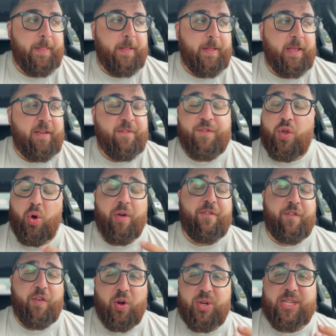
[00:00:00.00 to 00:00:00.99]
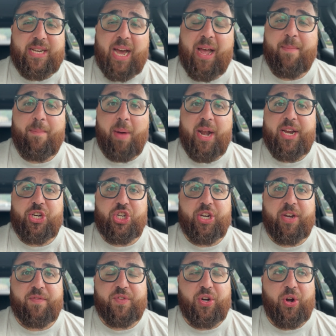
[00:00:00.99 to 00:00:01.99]
if you're a first-time money
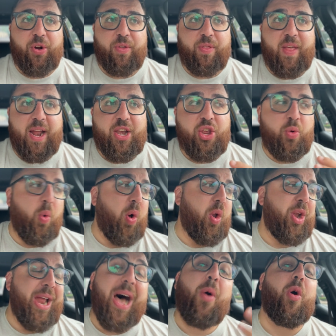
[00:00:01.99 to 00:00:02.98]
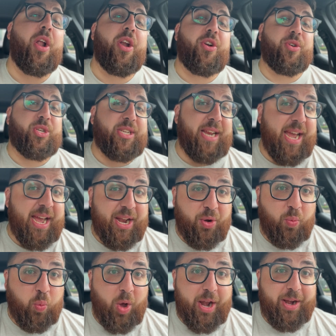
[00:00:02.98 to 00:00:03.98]
shifter that you now understand
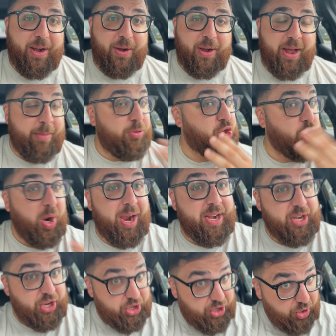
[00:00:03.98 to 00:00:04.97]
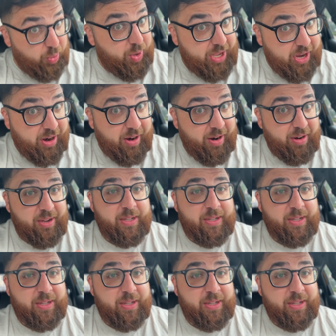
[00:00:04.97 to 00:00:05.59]
what I'm trying to do here.